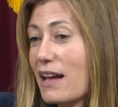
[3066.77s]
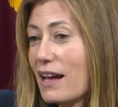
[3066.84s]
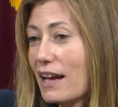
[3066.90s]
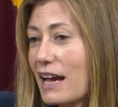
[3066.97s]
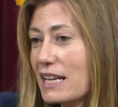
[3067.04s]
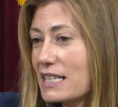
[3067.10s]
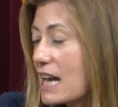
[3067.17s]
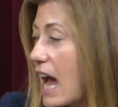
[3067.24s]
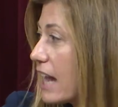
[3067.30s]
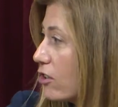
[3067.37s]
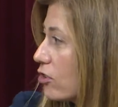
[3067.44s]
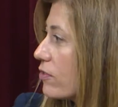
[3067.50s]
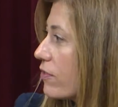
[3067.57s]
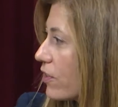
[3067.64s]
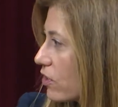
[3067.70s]
I got
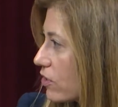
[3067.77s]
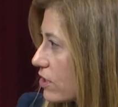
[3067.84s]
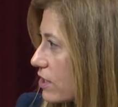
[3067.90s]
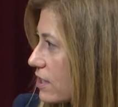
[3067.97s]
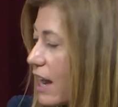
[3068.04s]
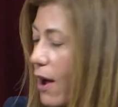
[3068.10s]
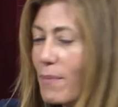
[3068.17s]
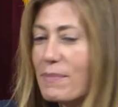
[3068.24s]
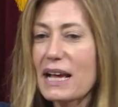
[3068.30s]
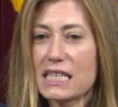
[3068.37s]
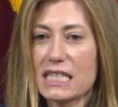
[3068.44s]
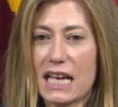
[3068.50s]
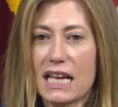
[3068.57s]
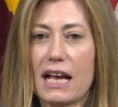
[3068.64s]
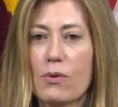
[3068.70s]
tired first. Now, I'm
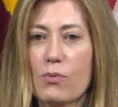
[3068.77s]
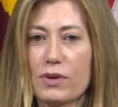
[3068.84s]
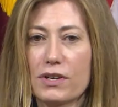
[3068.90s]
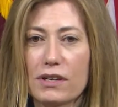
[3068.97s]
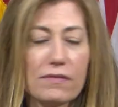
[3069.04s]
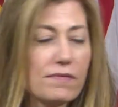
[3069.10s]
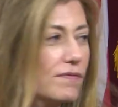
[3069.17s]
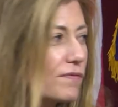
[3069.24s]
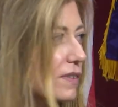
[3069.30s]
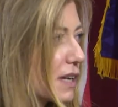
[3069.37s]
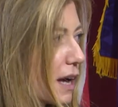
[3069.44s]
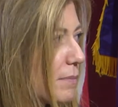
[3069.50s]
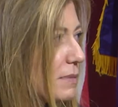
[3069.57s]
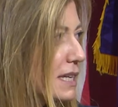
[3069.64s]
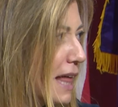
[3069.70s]
not saying I wouldn't have
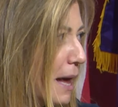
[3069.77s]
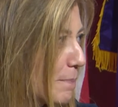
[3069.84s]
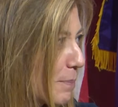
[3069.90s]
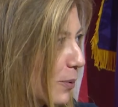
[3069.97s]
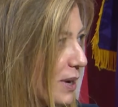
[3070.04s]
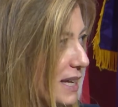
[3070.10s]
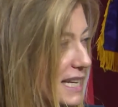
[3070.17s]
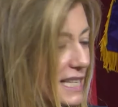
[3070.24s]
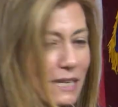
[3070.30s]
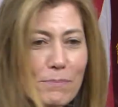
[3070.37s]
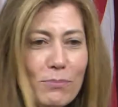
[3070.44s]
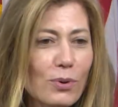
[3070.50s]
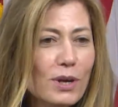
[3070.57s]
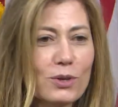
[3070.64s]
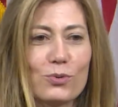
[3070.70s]
come to that point at
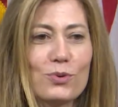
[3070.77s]
some point,